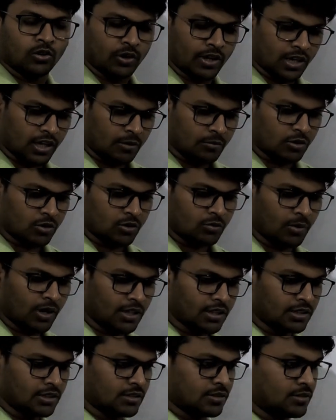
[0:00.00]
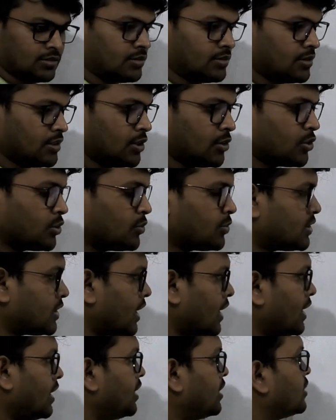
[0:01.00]
Welcome to my YouTube
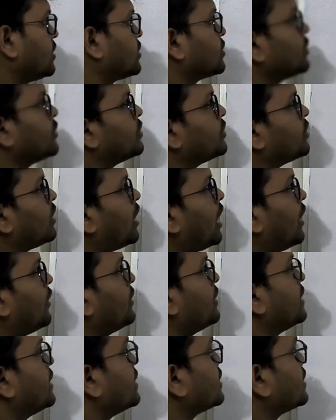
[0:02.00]
channel. So I will